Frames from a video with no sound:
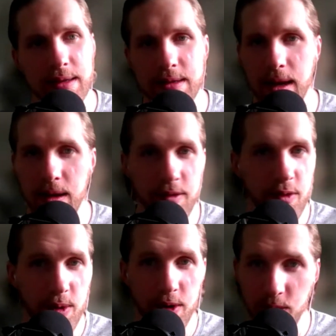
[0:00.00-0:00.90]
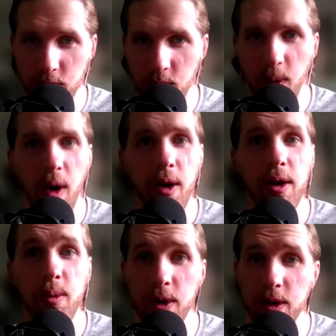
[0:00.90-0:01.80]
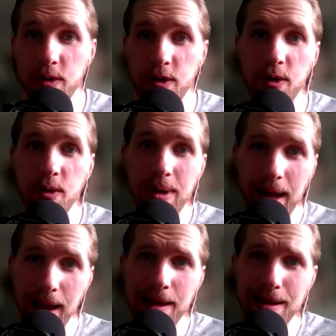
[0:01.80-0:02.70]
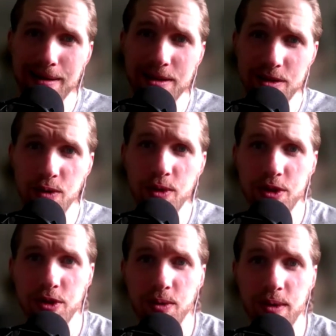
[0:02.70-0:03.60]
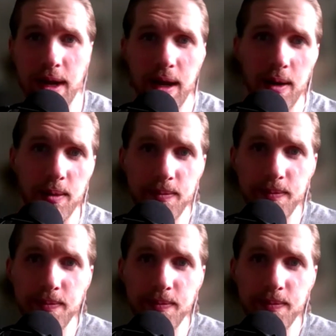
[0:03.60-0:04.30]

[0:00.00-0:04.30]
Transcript: Tell everyone who you are, what you do, and how you got to do what you're doing now.